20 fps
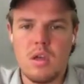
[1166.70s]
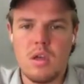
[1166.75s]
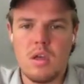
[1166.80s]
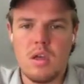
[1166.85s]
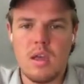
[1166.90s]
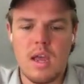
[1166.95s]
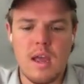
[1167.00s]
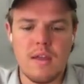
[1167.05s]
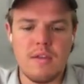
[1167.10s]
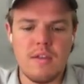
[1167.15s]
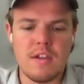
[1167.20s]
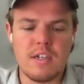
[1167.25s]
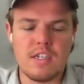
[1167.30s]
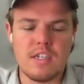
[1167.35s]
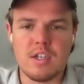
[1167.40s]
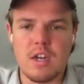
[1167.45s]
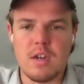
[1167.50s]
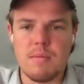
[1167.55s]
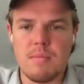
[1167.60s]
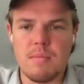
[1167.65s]
And this is
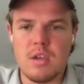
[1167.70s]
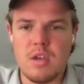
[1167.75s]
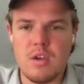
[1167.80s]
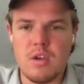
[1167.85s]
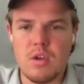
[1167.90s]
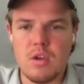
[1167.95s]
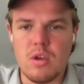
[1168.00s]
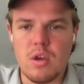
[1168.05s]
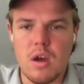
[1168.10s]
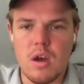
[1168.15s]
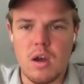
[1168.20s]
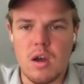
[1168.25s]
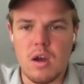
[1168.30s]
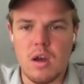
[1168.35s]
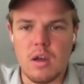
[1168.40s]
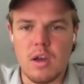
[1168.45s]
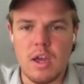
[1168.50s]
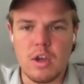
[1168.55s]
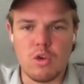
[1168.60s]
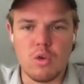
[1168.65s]
going to be
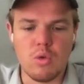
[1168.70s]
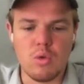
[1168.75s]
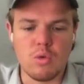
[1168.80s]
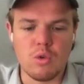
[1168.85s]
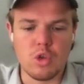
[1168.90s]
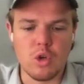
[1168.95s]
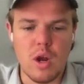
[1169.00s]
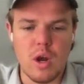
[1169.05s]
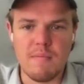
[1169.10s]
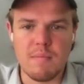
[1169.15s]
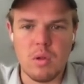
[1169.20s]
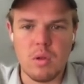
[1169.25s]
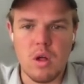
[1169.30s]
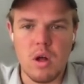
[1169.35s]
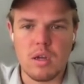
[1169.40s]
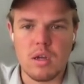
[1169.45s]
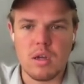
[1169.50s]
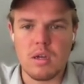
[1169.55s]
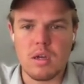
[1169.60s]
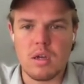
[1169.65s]
uh, a Google Drive
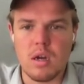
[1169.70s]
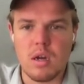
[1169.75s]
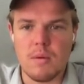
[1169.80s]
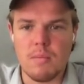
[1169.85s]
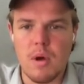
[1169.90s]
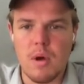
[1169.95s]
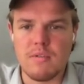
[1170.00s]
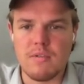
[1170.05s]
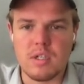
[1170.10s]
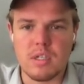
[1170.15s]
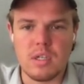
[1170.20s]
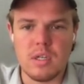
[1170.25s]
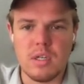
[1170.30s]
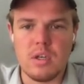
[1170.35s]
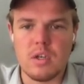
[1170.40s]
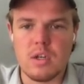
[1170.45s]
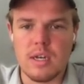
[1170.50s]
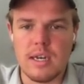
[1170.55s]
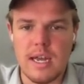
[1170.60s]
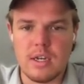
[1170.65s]
block. Um, obviously,
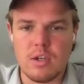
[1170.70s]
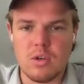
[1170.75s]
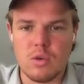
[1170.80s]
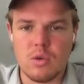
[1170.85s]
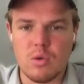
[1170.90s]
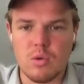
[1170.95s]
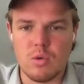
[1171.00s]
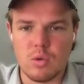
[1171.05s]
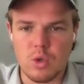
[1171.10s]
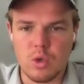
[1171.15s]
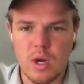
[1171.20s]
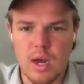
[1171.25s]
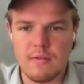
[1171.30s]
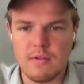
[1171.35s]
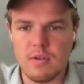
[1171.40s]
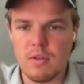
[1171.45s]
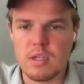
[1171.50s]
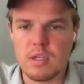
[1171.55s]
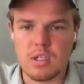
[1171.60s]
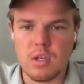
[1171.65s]
connect your Google Drive
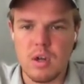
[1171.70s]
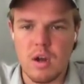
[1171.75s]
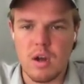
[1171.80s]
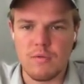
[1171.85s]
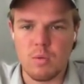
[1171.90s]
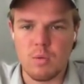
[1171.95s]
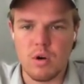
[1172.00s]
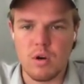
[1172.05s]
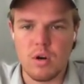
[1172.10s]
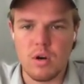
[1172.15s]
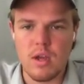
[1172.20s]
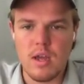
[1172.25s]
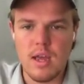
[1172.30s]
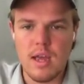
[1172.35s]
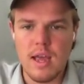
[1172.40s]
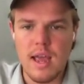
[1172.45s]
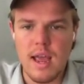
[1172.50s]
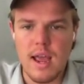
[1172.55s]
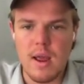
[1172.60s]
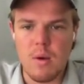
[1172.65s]
to this software.
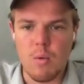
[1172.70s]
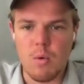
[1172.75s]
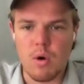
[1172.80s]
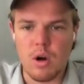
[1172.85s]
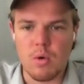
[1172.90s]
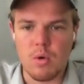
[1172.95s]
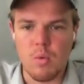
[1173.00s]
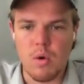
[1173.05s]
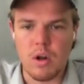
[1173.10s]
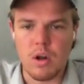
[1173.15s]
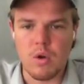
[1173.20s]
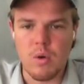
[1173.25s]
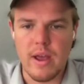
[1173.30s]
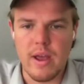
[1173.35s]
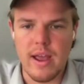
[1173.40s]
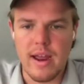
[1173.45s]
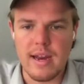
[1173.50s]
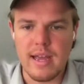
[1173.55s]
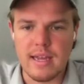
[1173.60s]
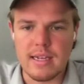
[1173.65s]
And we're going to want to go
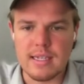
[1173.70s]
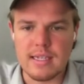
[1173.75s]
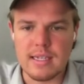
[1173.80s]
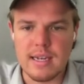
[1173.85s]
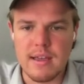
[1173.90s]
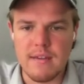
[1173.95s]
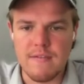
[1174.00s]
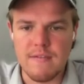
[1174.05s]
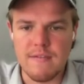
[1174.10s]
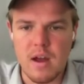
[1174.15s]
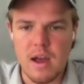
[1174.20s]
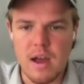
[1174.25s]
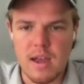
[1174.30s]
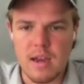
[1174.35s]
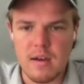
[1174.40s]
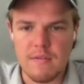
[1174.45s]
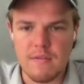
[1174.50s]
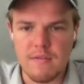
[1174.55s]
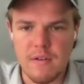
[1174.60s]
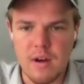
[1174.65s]
ahead and say
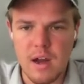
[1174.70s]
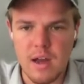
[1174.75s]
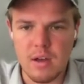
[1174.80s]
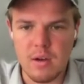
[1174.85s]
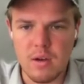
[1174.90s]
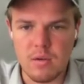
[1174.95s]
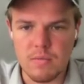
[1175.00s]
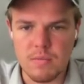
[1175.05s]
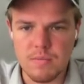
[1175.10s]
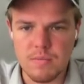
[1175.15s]
find file.